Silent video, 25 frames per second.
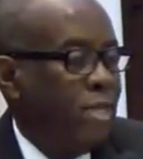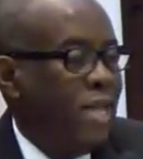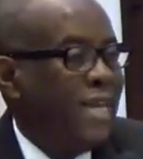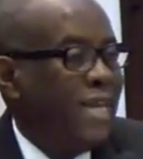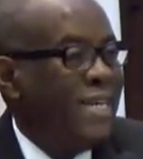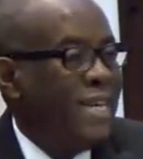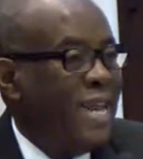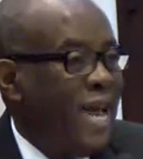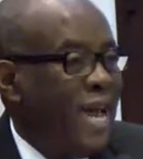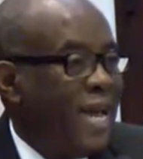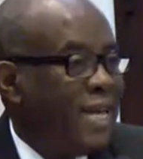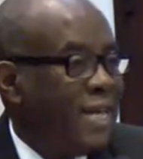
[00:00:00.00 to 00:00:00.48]

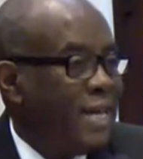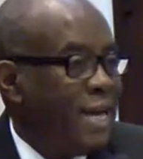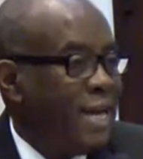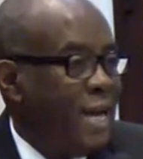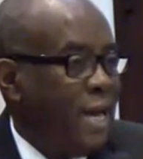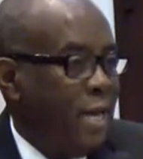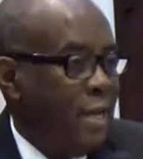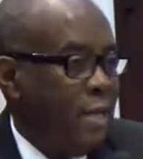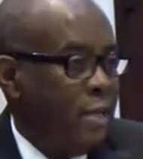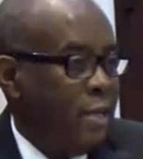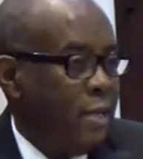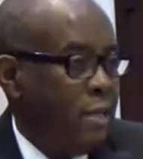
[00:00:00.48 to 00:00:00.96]
That
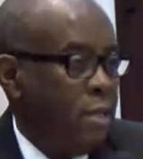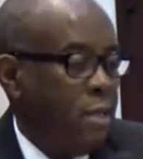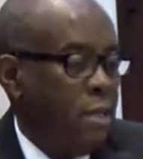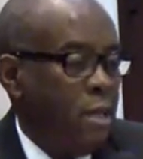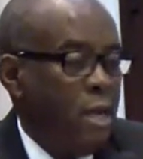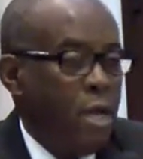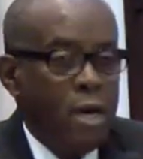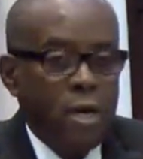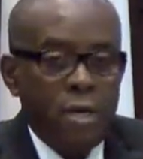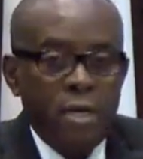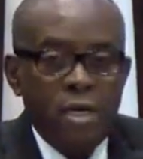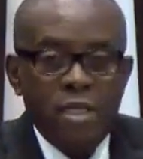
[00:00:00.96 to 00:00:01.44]
night,
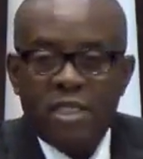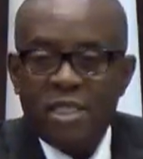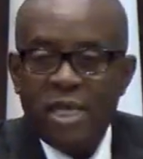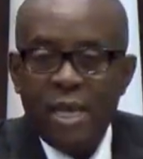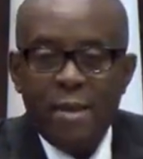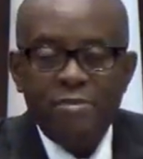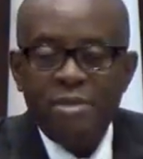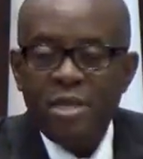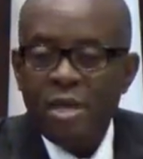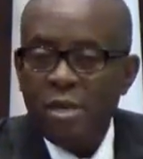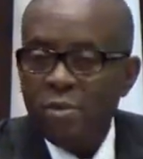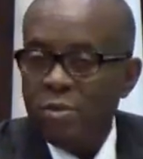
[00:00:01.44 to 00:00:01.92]
the
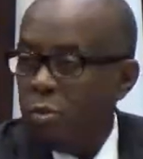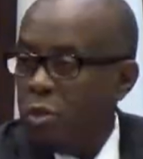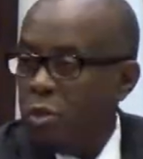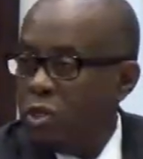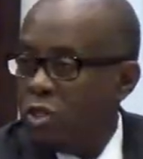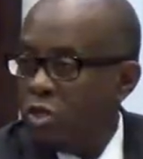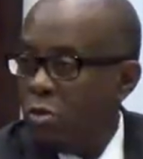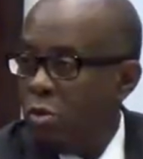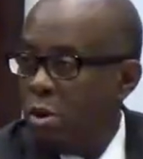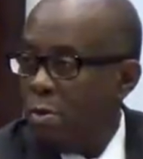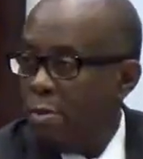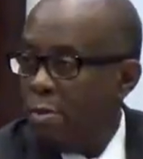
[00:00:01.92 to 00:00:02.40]
same day with
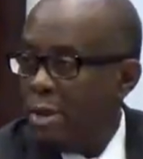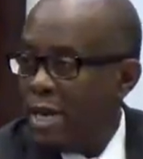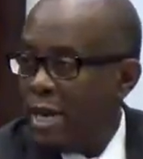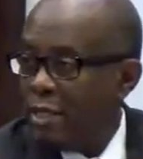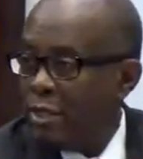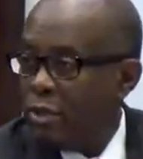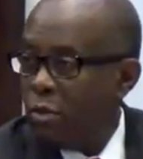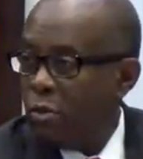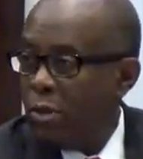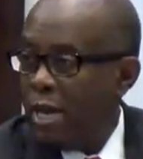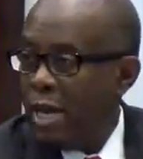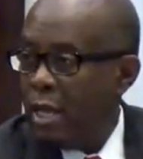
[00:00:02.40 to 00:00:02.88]
the woman at
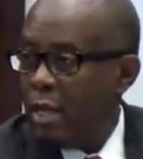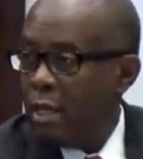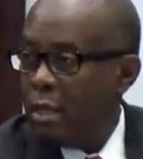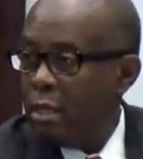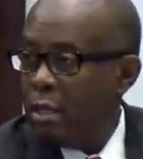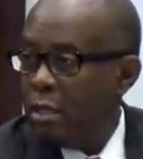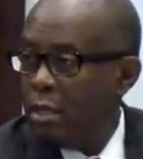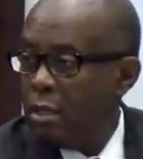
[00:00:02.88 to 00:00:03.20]
the well.